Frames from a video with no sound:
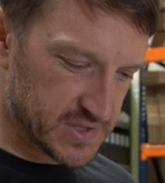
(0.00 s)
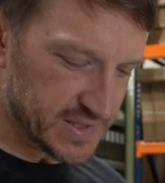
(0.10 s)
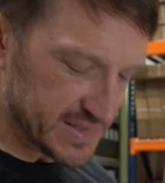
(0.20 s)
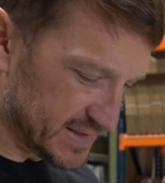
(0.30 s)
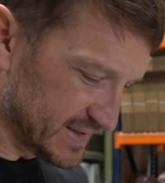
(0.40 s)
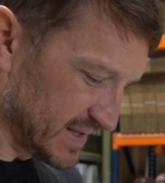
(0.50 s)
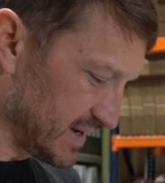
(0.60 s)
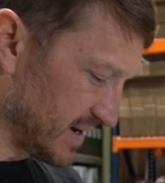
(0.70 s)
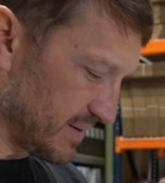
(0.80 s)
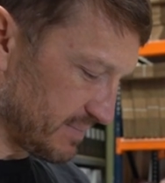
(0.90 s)
So this is
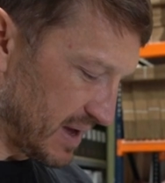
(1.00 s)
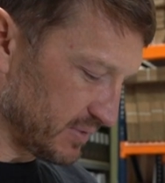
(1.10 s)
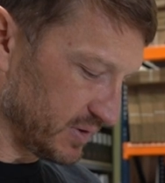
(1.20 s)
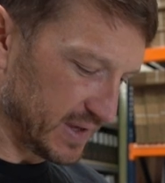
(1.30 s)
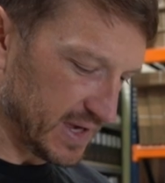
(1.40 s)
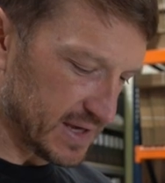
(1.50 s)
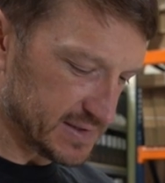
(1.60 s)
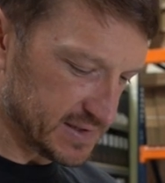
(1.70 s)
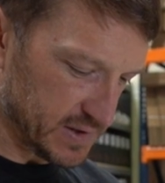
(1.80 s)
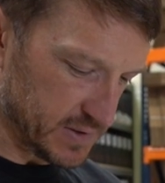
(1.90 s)
the Mammut
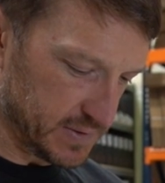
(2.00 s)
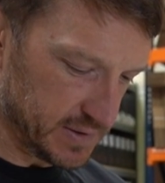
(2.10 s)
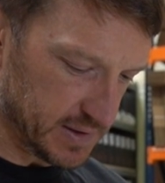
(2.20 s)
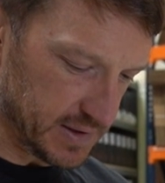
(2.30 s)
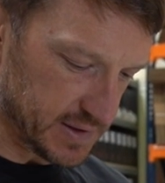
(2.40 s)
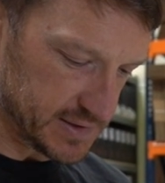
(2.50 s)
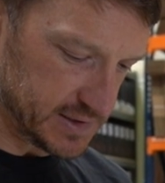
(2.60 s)
Kento uh,